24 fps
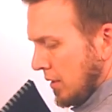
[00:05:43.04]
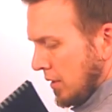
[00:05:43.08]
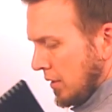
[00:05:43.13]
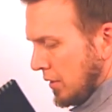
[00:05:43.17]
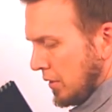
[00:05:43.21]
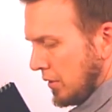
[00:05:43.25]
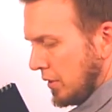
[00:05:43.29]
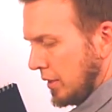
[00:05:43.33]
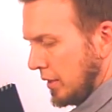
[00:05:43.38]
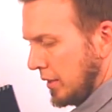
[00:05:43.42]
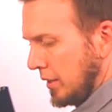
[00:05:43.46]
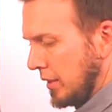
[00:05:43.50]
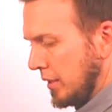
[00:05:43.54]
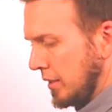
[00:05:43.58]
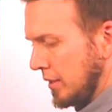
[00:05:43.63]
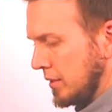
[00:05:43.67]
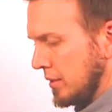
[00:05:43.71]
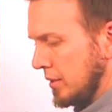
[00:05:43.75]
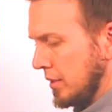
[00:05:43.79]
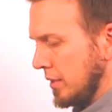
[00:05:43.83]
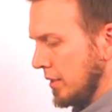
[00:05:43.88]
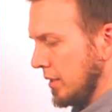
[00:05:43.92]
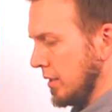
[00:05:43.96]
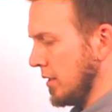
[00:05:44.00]
you're gonna
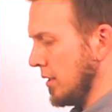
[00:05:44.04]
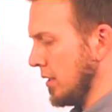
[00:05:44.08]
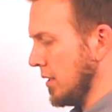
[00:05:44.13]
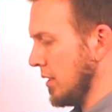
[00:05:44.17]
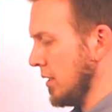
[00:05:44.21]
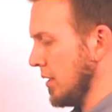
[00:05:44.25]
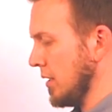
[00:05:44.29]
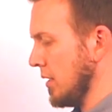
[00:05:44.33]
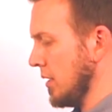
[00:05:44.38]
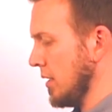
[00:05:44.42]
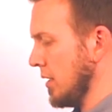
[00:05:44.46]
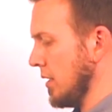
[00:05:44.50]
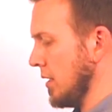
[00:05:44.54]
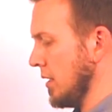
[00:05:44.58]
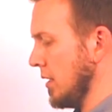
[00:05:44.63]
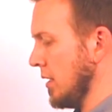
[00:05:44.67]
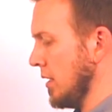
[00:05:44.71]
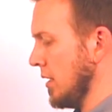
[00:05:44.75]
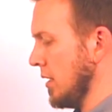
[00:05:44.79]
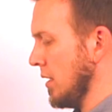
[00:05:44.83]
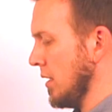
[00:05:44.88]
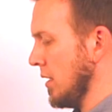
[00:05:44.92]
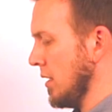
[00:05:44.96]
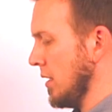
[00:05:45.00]
get
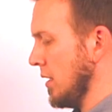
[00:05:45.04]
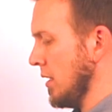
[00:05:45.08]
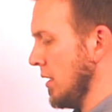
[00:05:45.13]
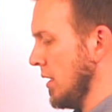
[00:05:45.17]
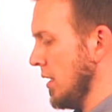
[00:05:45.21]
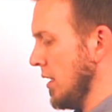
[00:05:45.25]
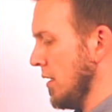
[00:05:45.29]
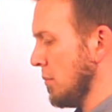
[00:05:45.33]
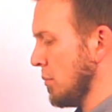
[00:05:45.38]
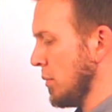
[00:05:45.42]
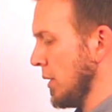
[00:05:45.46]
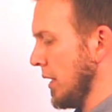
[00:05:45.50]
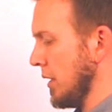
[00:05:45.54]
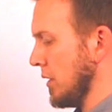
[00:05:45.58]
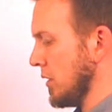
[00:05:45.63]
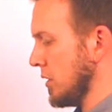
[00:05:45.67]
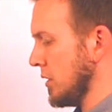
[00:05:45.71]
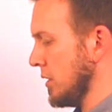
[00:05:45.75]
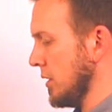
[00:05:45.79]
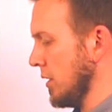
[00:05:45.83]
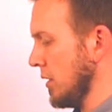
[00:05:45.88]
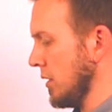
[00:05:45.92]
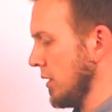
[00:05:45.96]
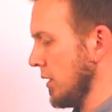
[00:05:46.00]
brighter
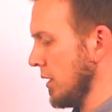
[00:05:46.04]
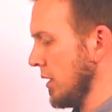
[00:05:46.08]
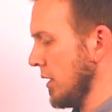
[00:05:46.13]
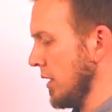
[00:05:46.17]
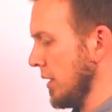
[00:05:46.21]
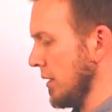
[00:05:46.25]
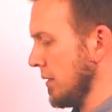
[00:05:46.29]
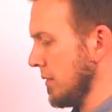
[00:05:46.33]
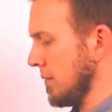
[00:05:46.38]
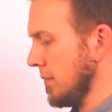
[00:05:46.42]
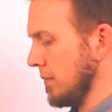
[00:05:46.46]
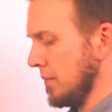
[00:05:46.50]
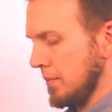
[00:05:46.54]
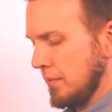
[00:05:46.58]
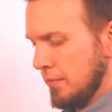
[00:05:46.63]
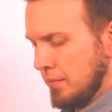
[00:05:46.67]
still. Look at that.